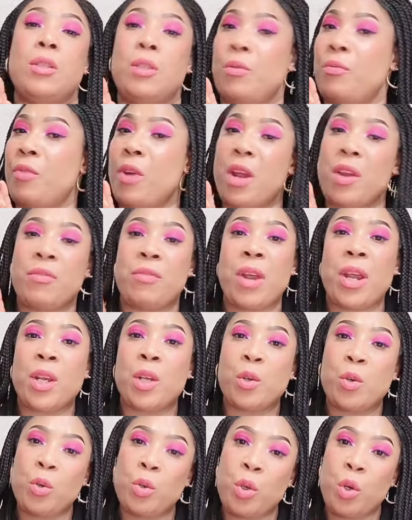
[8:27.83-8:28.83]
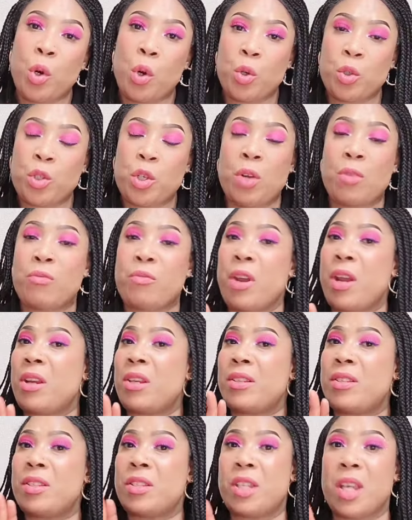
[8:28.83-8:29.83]
It's a very, very good lotion,
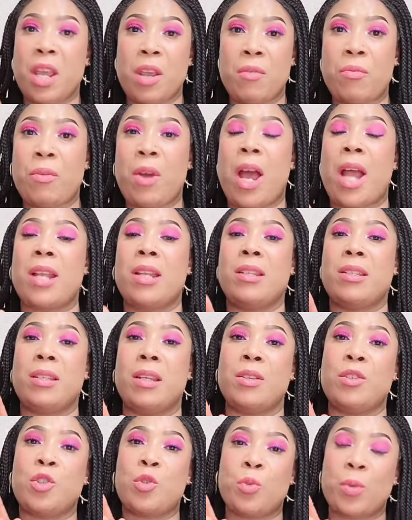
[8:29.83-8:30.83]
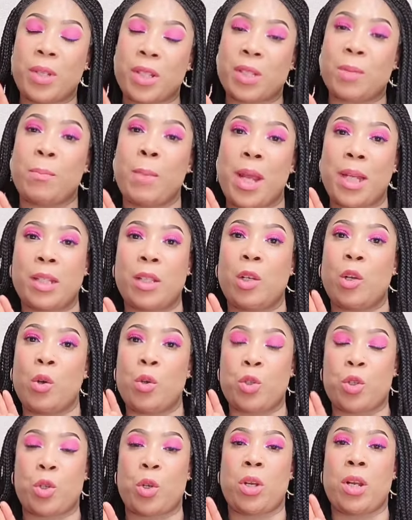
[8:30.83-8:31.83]
very safe, and it's a treatment
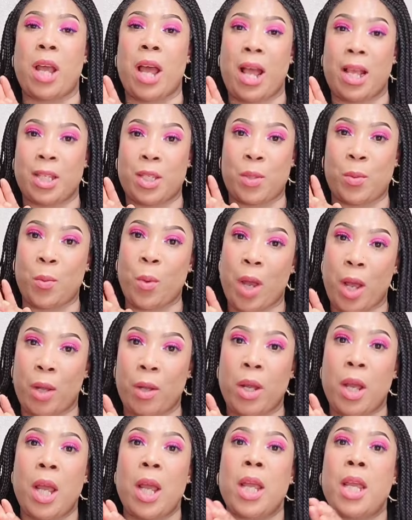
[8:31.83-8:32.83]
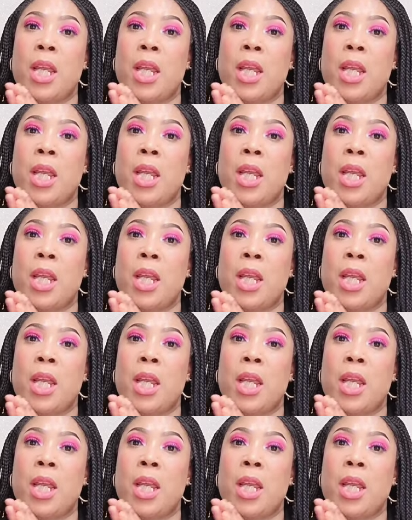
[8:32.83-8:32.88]
lotion as well.